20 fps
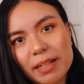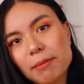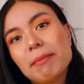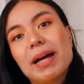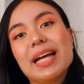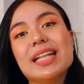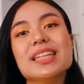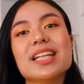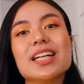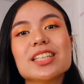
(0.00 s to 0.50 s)
then
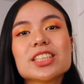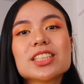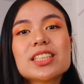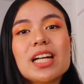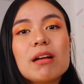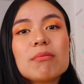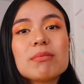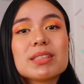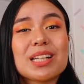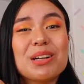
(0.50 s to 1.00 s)
by
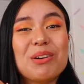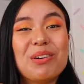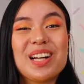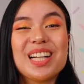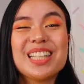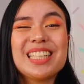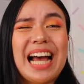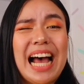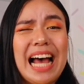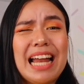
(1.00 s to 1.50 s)
lunchtime, because I
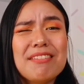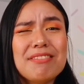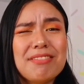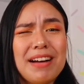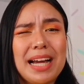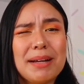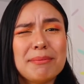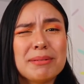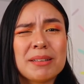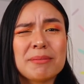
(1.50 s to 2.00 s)
wanted to add
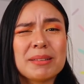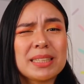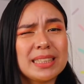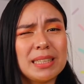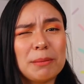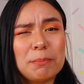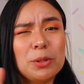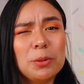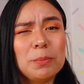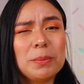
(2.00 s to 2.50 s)
fiber because
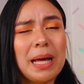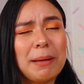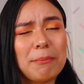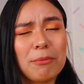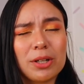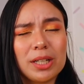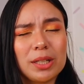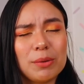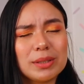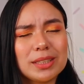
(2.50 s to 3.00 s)
the poop that
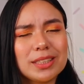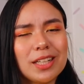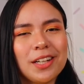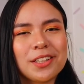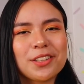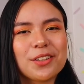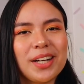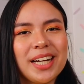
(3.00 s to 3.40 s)
morning was not